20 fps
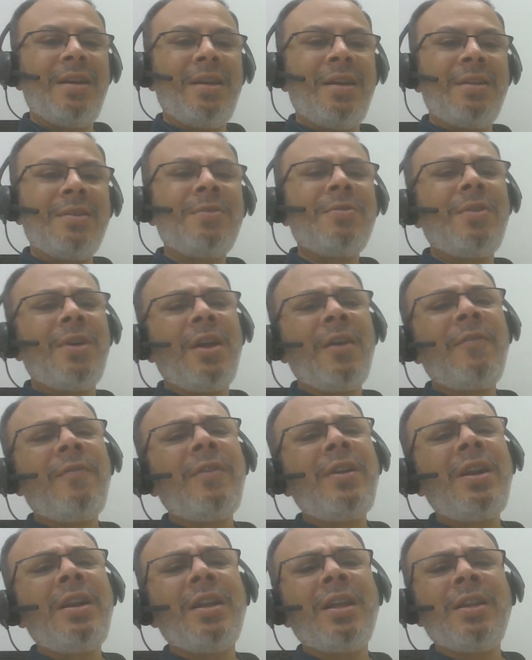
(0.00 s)
So
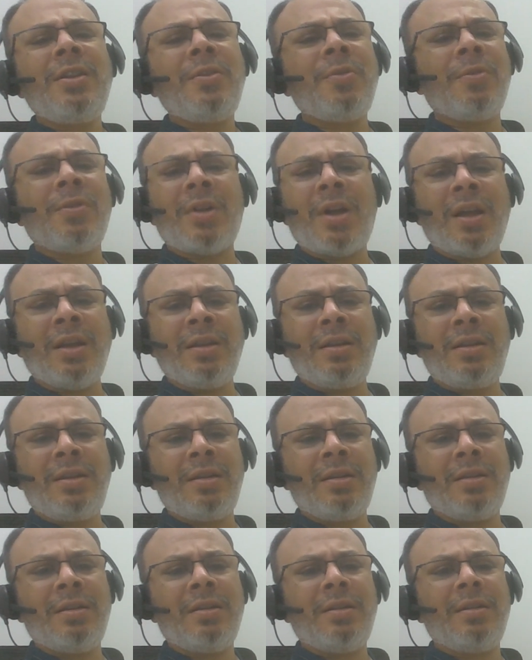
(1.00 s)
every day you write
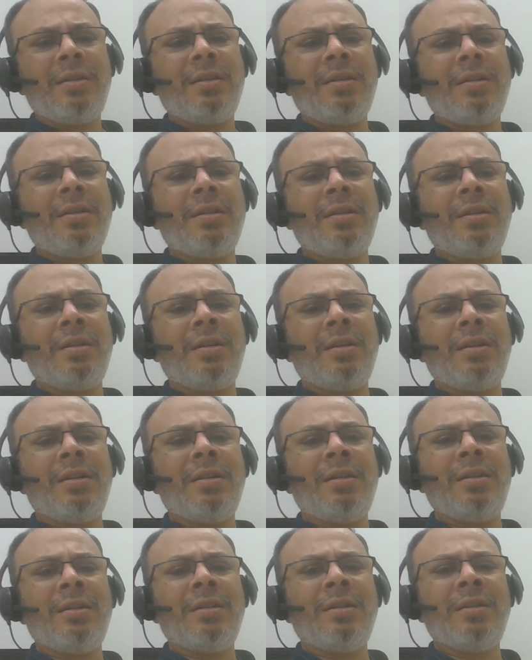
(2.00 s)

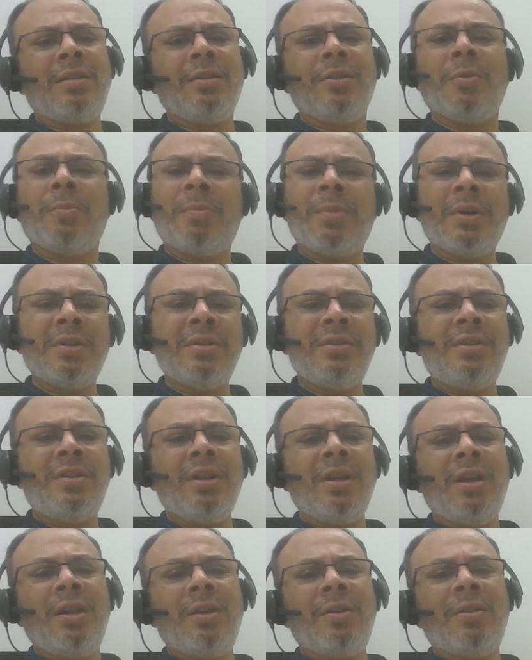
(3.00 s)
your
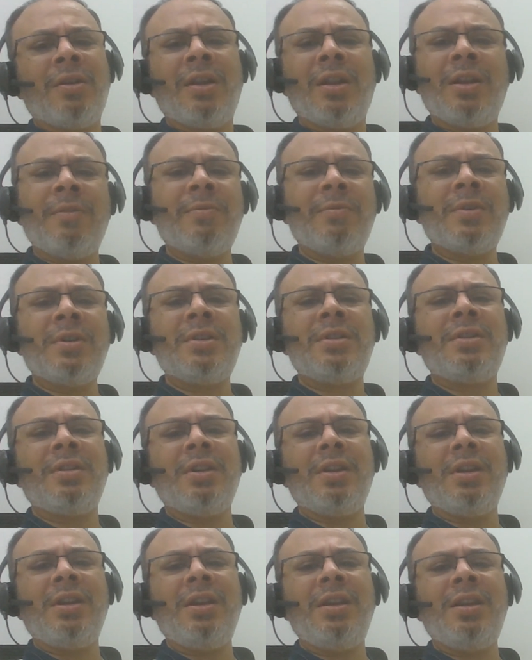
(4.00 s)
birthday or
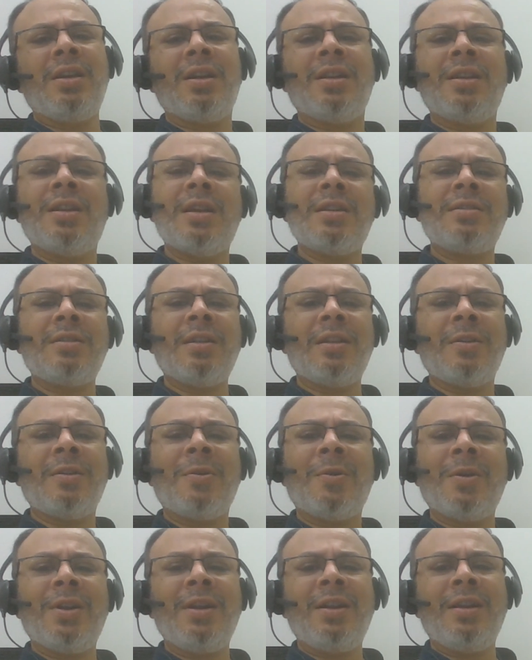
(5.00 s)
anniversary, a national
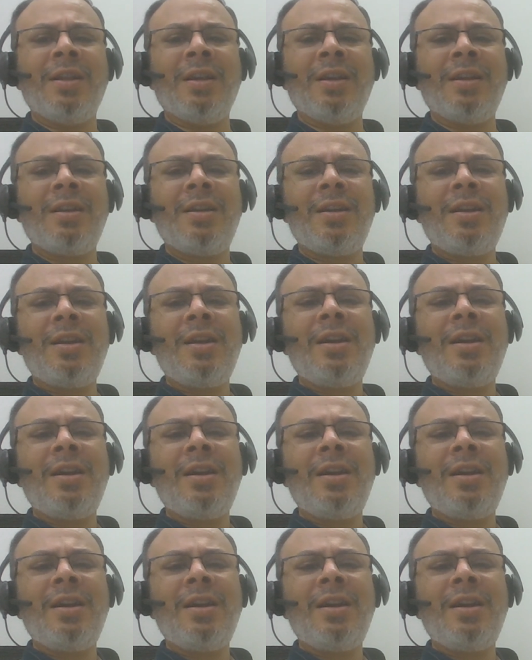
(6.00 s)
holiday,